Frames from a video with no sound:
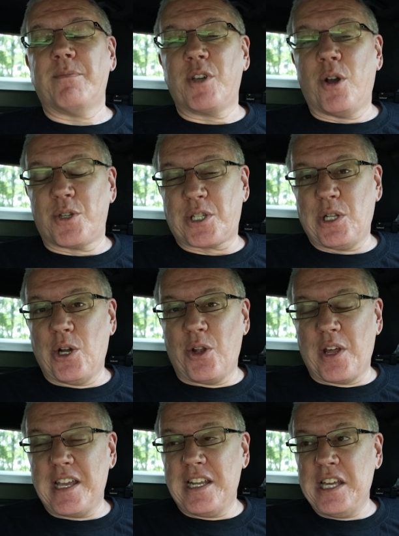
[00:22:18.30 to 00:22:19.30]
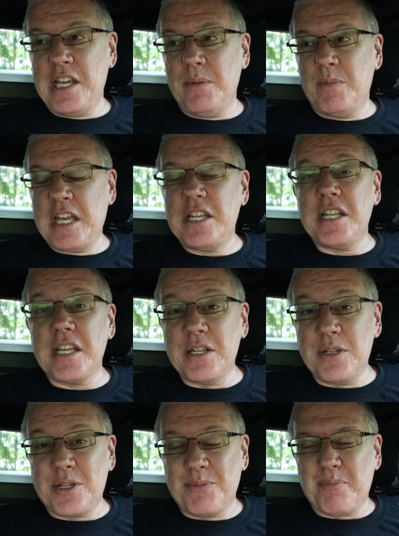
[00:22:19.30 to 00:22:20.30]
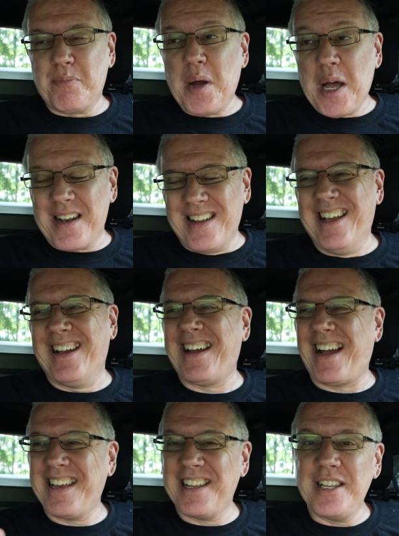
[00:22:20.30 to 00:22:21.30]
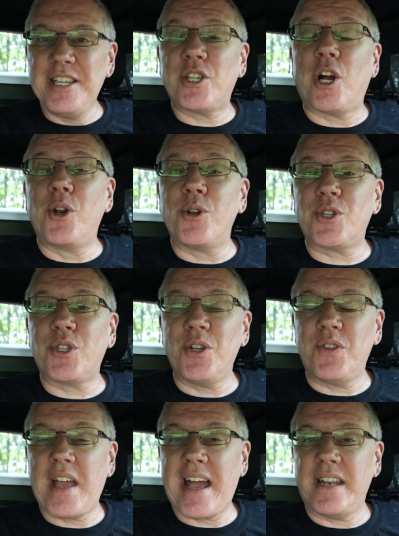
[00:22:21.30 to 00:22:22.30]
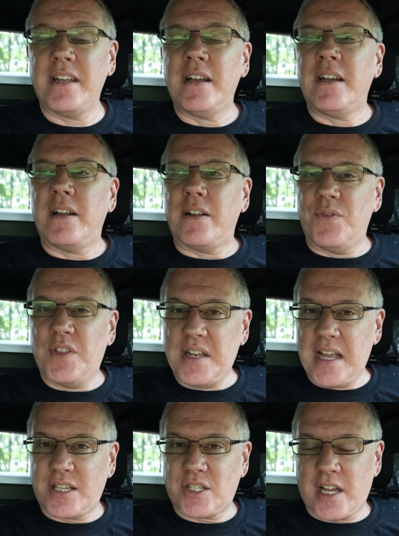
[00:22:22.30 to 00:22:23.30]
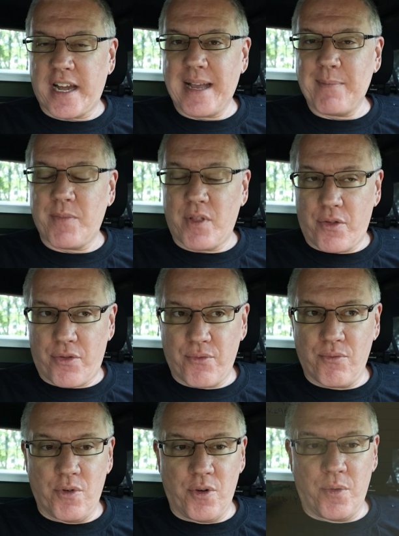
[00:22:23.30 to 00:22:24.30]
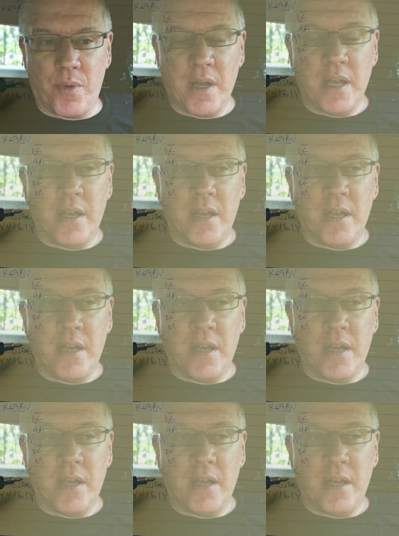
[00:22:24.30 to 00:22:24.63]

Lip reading: him to go slowly, and he didn't, but I at least understood that the next time through.